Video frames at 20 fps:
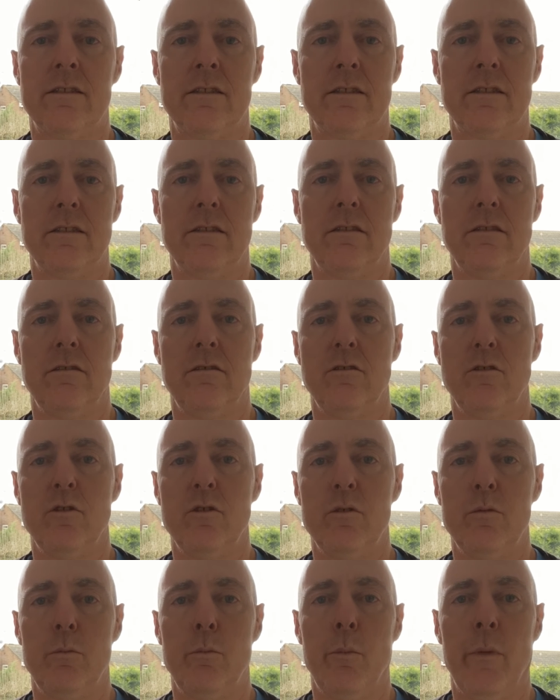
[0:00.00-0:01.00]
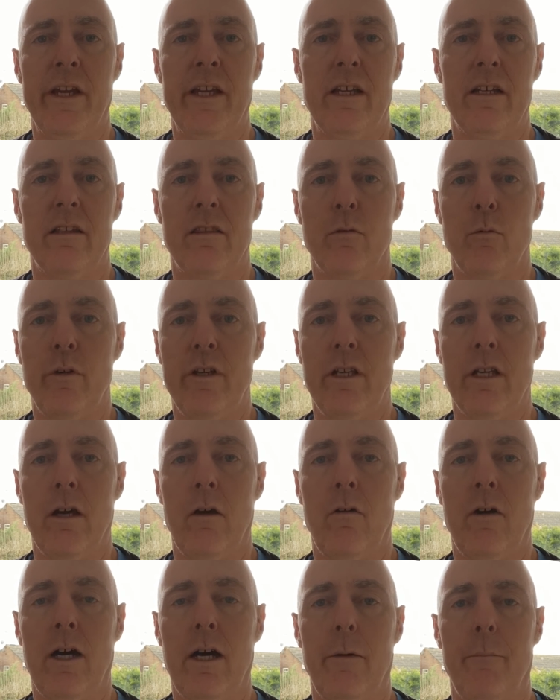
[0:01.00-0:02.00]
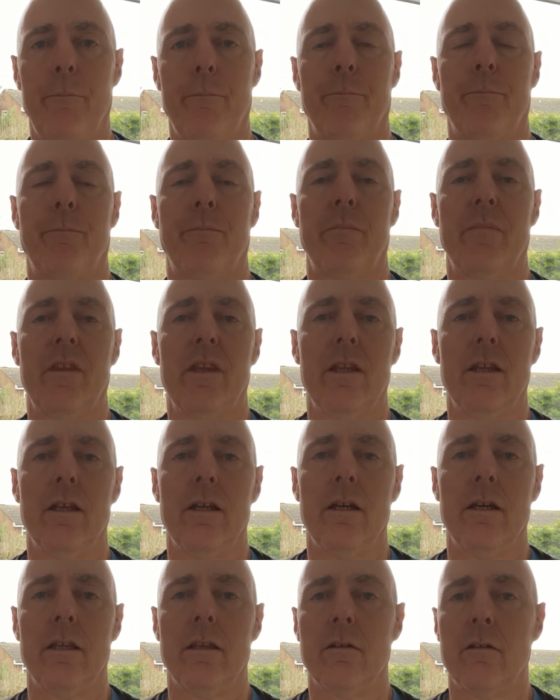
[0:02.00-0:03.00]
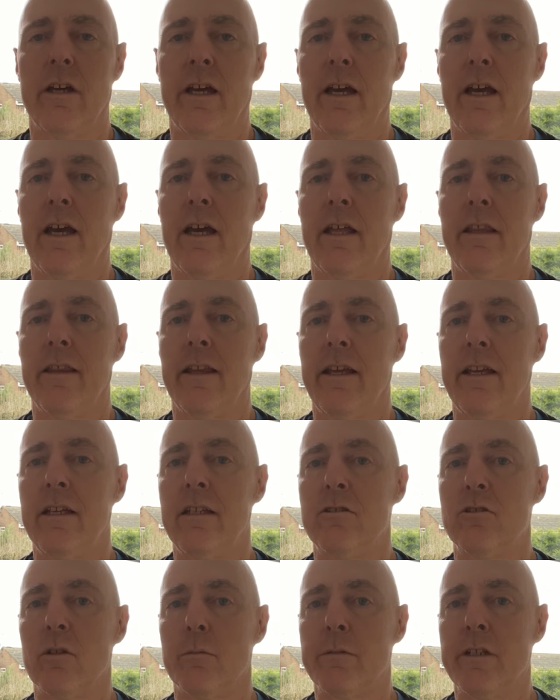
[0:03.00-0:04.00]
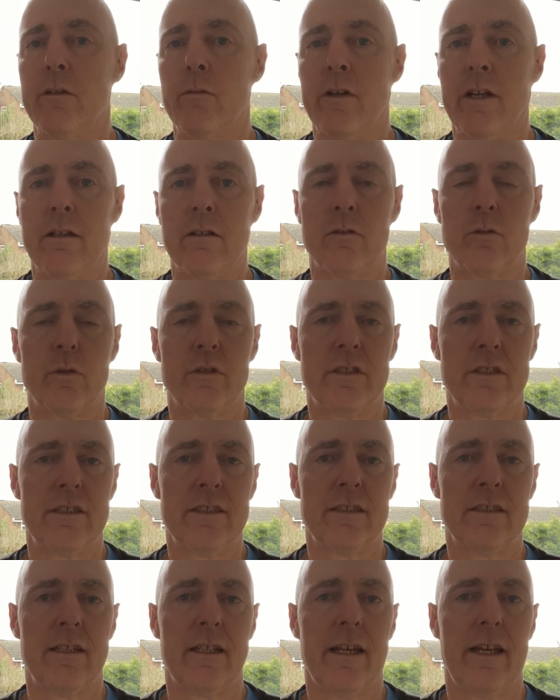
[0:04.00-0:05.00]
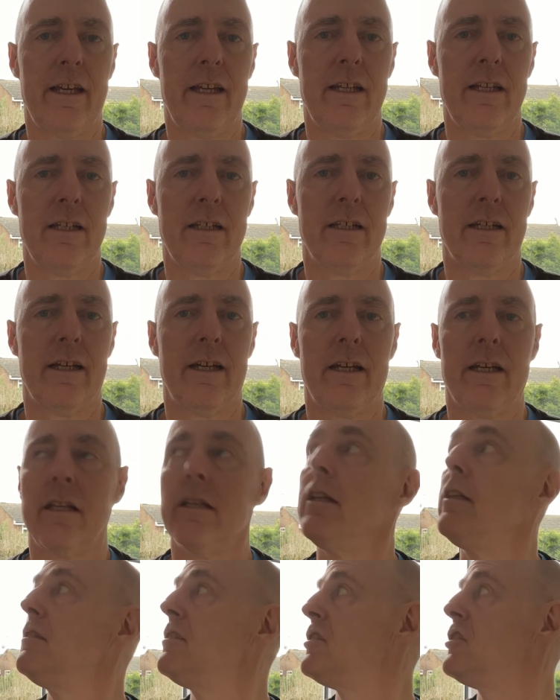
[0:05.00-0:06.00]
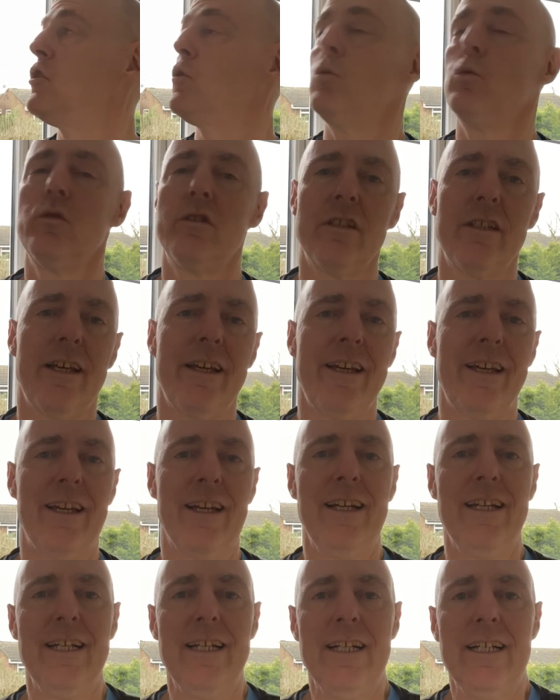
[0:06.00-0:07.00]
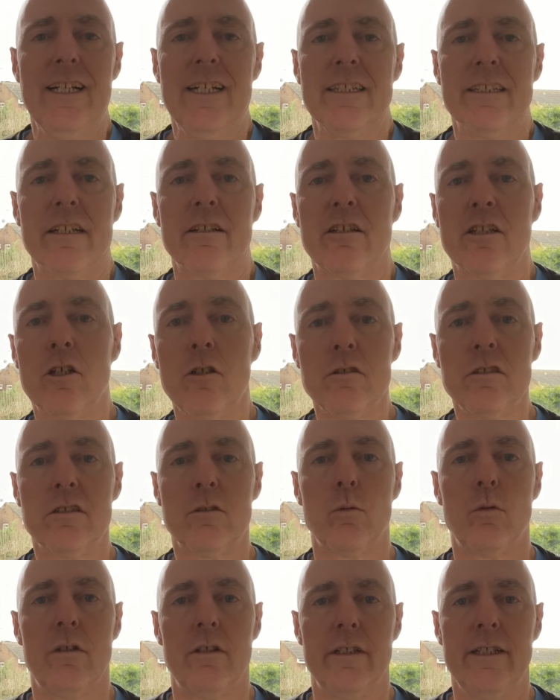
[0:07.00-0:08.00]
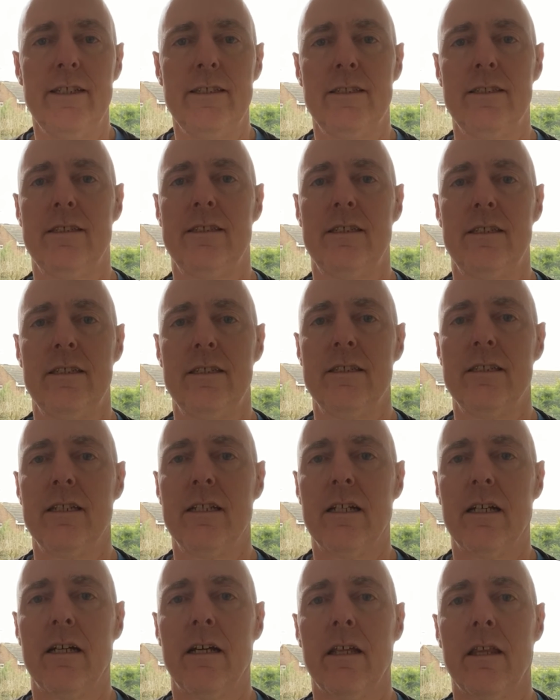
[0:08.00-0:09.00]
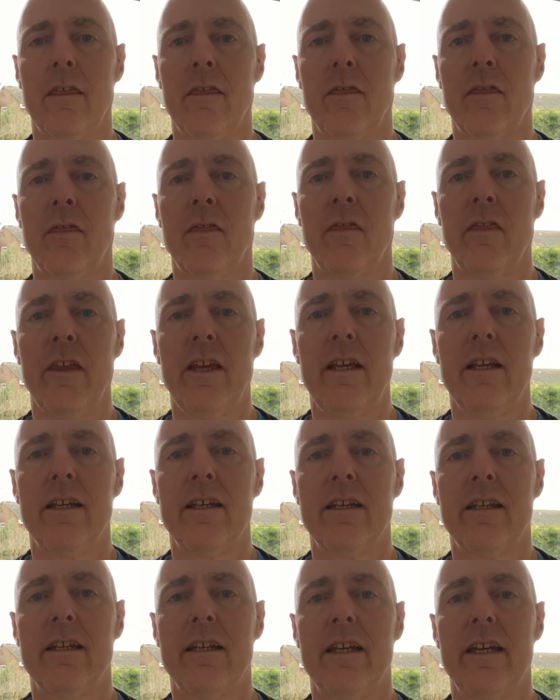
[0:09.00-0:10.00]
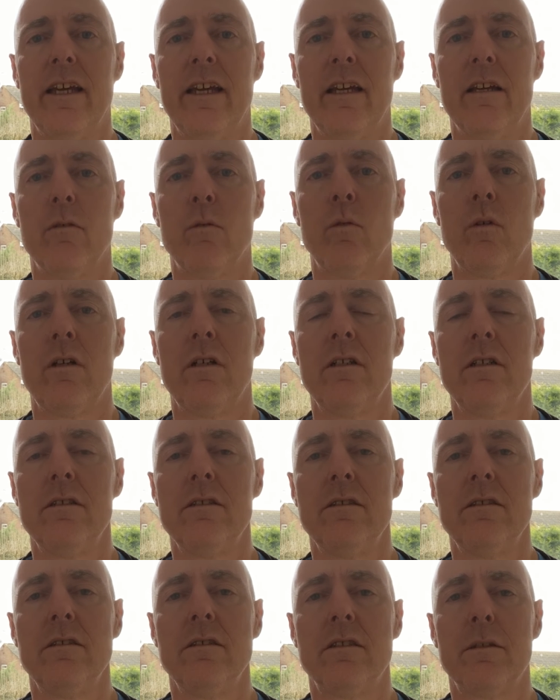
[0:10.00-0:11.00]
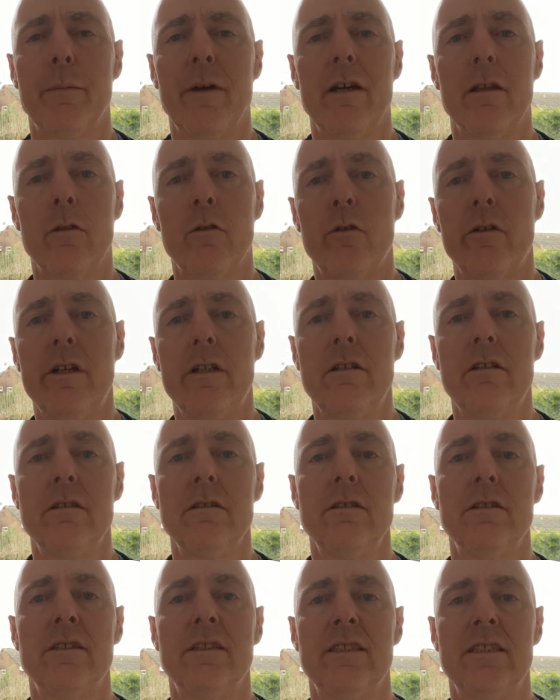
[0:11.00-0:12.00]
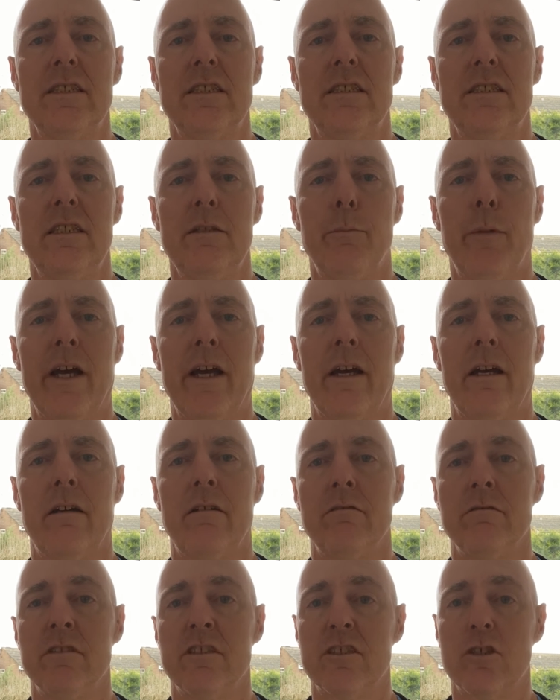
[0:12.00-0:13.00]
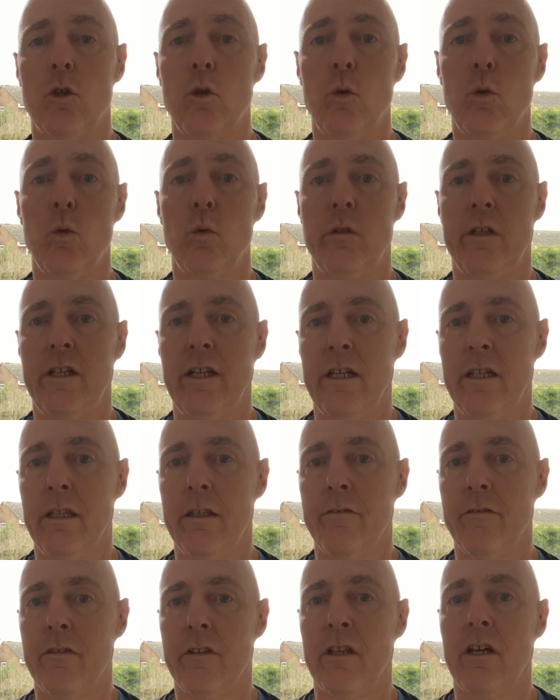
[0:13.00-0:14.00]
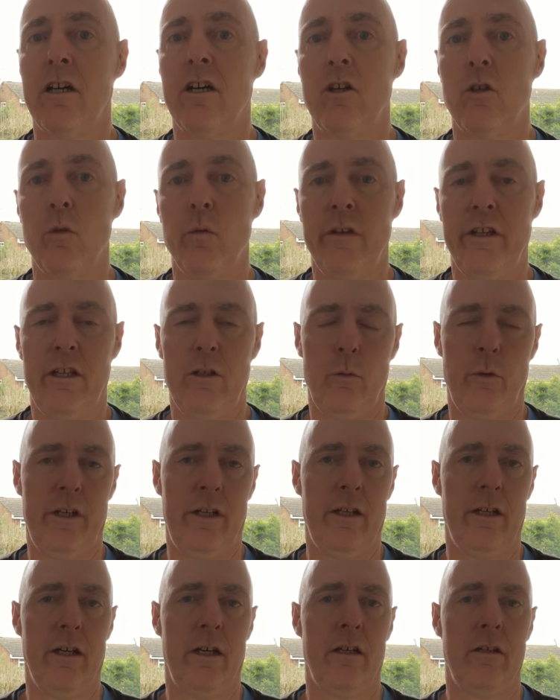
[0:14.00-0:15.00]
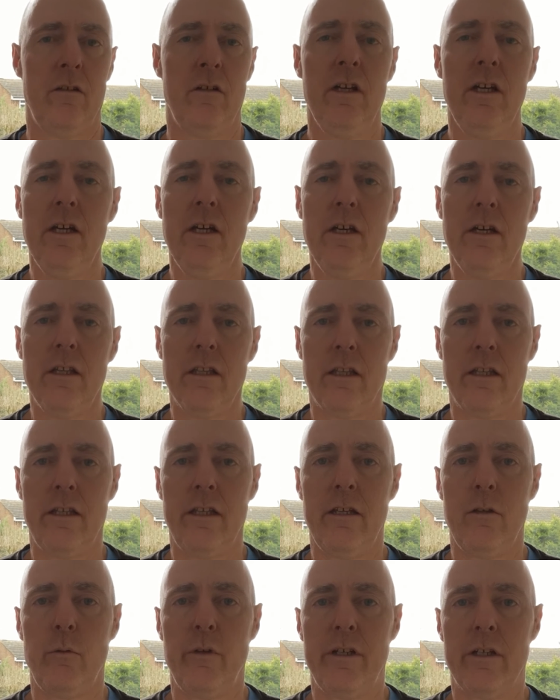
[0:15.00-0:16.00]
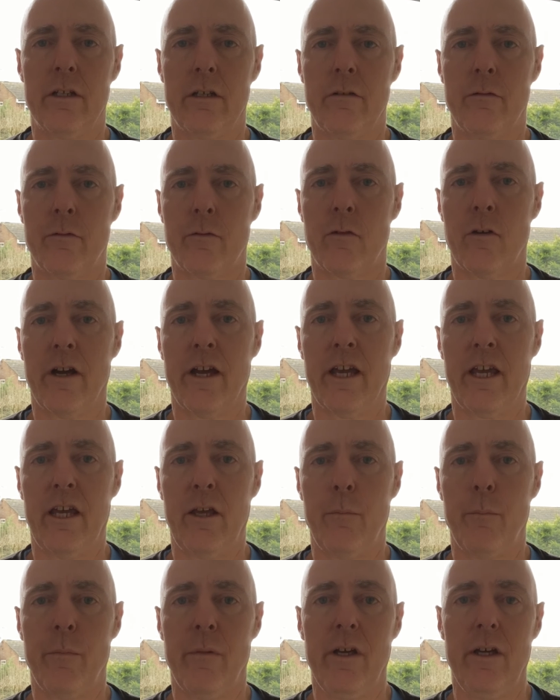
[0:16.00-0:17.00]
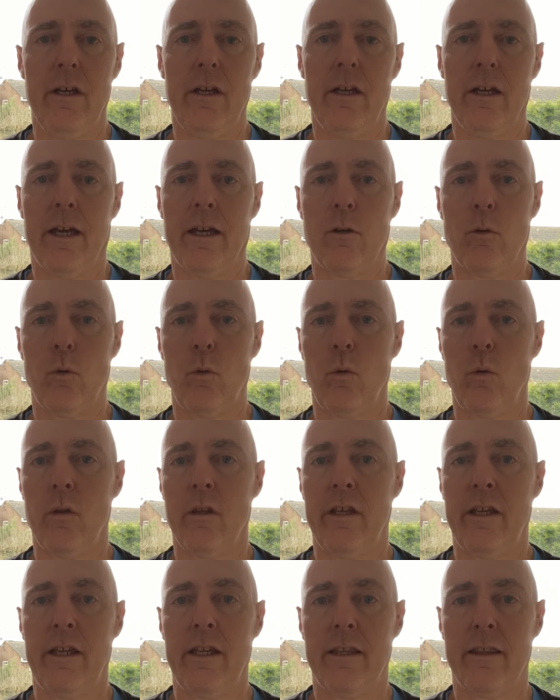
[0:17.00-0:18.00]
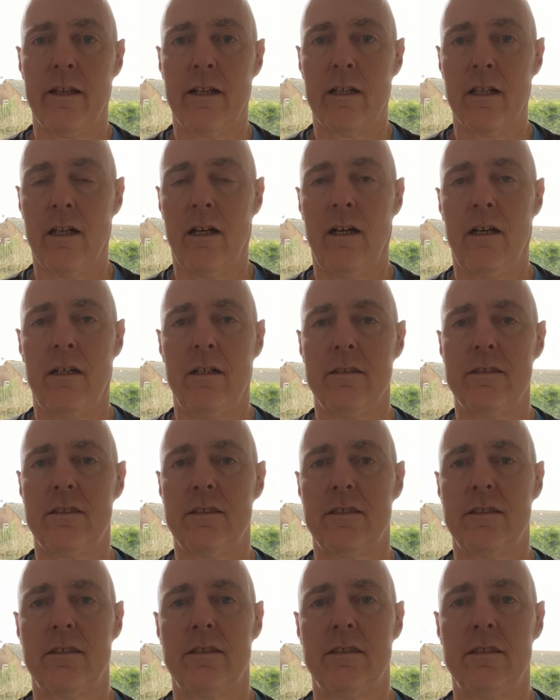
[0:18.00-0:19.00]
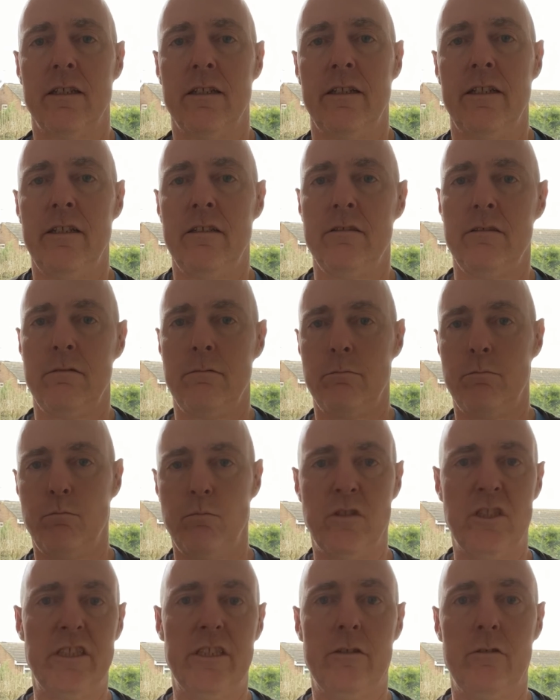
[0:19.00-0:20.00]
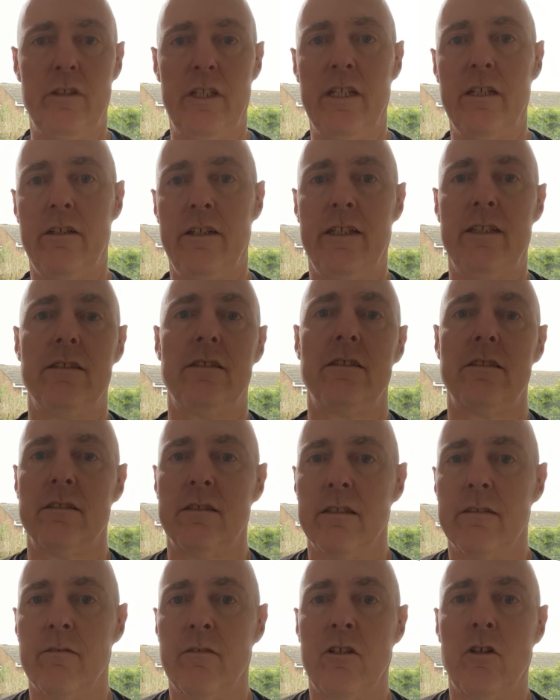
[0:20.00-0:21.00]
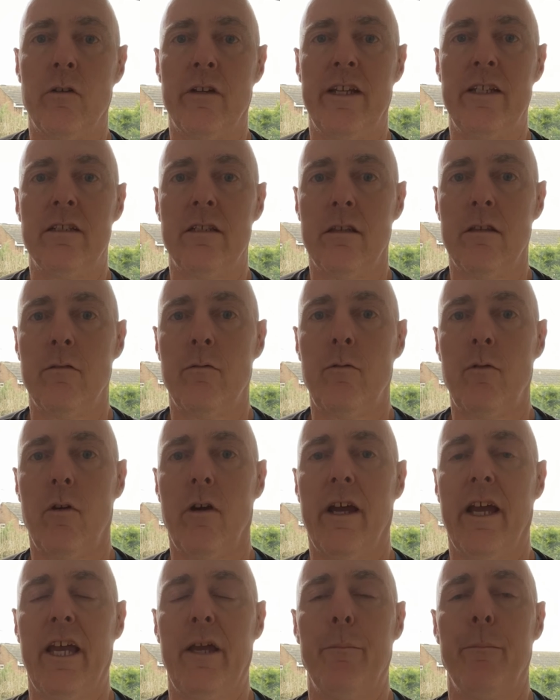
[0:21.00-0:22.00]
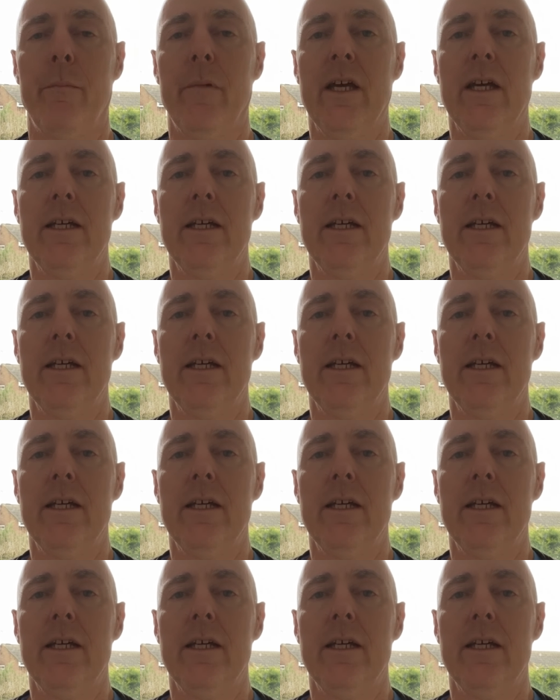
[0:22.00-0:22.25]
to make the window up, and they dropped it around to us yesterday and installed today. So cost wise, I think it was about £360 altogether for the whole new window, the new window frame and all the glass, the new sealed units that have gone into the frame.